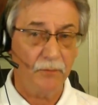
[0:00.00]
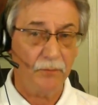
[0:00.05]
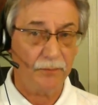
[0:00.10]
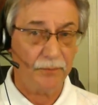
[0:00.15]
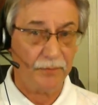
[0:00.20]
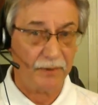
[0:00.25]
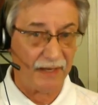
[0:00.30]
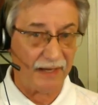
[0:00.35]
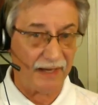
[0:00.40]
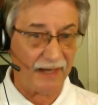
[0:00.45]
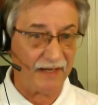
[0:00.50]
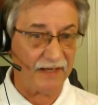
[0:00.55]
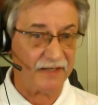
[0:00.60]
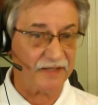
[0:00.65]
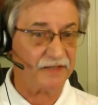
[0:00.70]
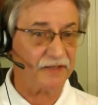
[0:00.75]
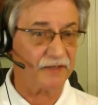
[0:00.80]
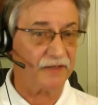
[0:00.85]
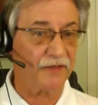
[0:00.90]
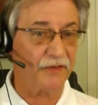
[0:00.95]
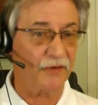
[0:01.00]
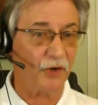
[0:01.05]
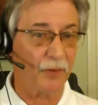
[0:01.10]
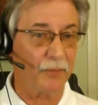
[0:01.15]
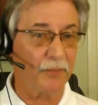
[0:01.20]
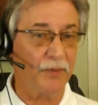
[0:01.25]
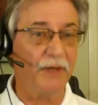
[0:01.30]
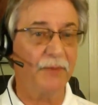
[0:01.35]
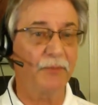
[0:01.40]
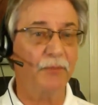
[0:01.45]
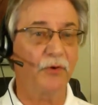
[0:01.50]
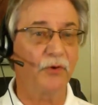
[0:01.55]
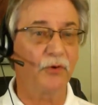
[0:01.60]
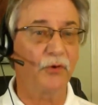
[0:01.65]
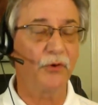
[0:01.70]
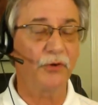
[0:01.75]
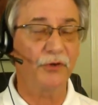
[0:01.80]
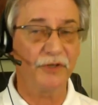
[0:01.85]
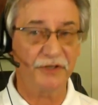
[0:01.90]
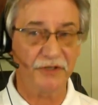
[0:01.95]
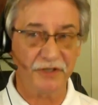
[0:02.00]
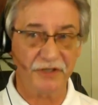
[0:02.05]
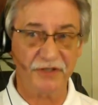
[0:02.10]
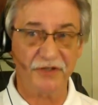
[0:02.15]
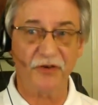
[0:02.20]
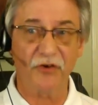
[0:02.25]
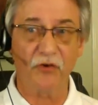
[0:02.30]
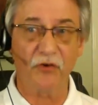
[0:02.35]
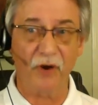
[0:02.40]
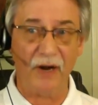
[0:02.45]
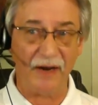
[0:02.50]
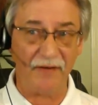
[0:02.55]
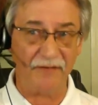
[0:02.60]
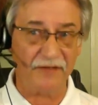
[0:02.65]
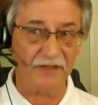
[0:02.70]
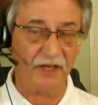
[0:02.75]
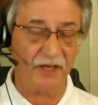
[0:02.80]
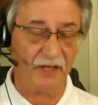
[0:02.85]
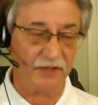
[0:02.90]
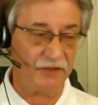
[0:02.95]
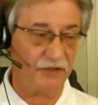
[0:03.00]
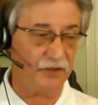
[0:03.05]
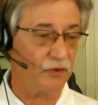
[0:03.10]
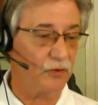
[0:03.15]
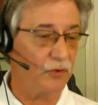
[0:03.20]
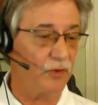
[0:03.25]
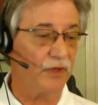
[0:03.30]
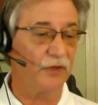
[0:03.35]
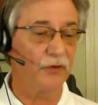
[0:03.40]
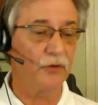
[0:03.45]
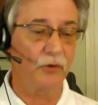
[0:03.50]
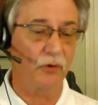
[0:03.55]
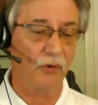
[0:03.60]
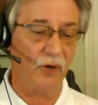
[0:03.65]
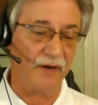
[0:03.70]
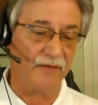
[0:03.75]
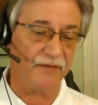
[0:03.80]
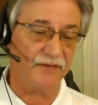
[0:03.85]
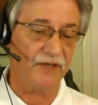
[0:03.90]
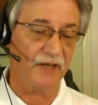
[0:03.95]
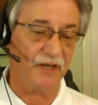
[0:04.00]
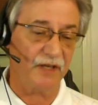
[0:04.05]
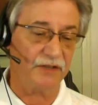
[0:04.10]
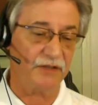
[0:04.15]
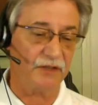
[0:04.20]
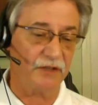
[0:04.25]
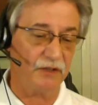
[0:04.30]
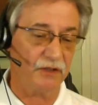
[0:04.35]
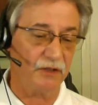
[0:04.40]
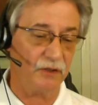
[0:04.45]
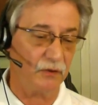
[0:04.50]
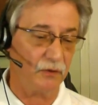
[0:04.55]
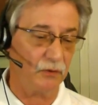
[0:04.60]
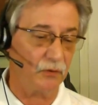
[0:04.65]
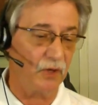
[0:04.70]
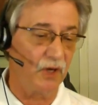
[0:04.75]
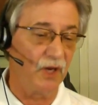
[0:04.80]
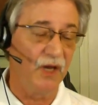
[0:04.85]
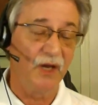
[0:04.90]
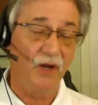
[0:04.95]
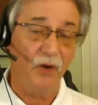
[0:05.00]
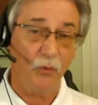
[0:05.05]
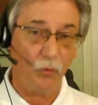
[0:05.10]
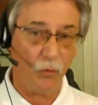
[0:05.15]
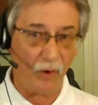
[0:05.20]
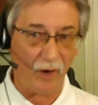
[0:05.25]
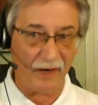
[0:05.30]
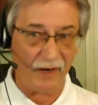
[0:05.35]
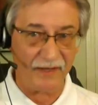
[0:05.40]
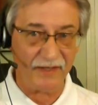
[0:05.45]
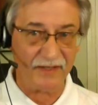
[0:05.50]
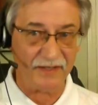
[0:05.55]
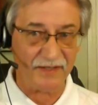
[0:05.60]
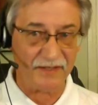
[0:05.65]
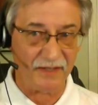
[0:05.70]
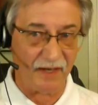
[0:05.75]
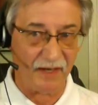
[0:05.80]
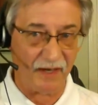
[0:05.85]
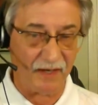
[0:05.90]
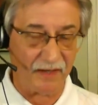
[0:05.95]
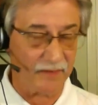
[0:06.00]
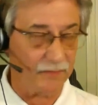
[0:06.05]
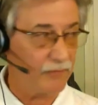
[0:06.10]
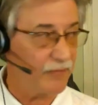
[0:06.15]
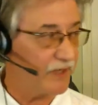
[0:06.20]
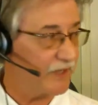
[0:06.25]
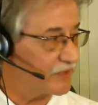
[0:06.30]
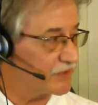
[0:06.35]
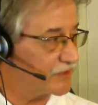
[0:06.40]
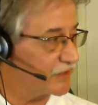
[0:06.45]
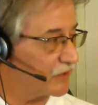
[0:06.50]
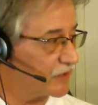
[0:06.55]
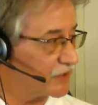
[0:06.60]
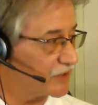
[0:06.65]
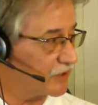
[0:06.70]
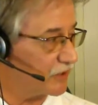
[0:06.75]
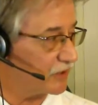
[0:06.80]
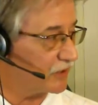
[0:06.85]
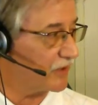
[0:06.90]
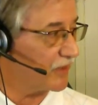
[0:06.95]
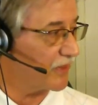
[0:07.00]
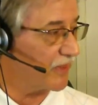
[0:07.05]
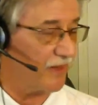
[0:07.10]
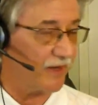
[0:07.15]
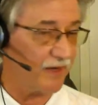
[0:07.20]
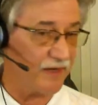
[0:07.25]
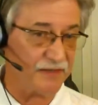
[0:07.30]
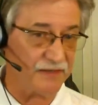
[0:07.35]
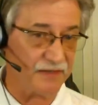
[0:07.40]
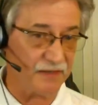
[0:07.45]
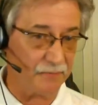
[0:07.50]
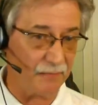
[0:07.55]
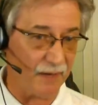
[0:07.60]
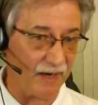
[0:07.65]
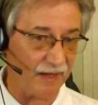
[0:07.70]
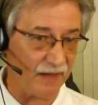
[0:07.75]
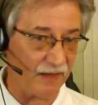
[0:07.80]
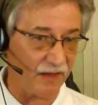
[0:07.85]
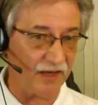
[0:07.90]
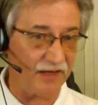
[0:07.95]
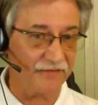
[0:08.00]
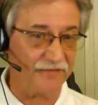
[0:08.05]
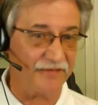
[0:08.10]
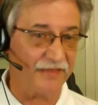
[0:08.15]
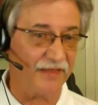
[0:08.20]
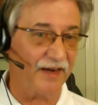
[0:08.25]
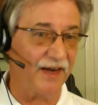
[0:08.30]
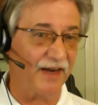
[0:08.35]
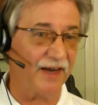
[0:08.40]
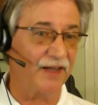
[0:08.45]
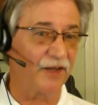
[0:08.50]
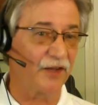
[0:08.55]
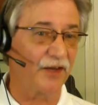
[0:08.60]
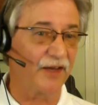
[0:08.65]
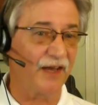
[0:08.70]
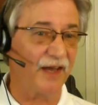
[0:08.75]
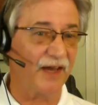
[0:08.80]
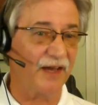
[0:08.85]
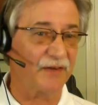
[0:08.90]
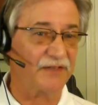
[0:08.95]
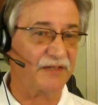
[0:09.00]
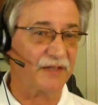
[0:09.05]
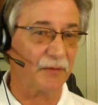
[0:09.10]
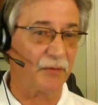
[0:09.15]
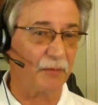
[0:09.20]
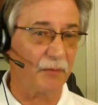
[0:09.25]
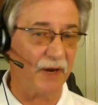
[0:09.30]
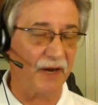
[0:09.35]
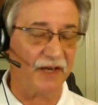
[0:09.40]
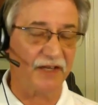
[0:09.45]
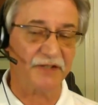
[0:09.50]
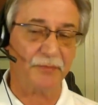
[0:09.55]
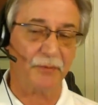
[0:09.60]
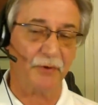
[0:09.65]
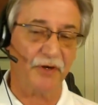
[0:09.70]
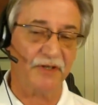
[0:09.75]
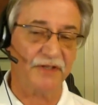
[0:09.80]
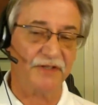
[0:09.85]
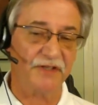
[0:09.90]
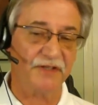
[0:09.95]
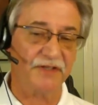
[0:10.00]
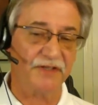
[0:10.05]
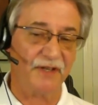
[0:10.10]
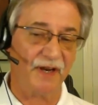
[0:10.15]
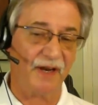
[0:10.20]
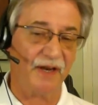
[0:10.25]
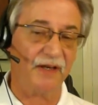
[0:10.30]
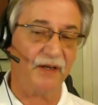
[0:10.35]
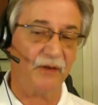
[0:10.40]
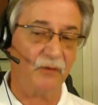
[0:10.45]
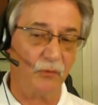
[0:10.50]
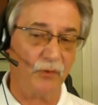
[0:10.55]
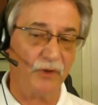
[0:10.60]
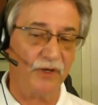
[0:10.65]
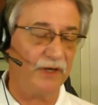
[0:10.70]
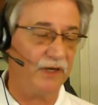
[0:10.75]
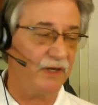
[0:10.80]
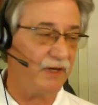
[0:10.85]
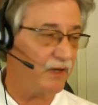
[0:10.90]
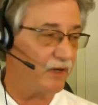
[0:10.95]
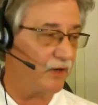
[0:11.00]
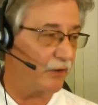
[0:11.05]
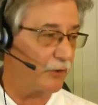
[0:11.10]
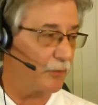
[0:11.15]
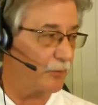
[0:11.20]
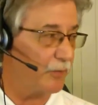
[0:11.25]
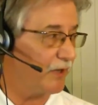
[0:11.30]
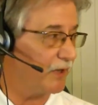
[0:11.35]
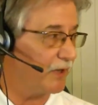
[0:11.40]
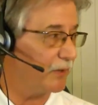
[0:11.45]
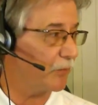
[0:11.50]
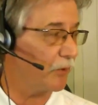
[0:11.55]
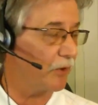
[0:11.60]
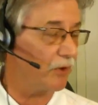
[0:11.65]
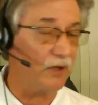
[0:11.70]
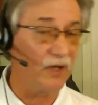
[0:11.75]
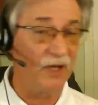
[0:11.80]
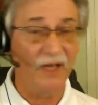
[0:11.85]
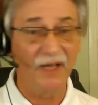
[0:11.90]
But honestly, there are people who you just gravitate to and who gravitate to you. Why is that? Because there are certain things in my life that I look at, some of my experiences that I can read in other people.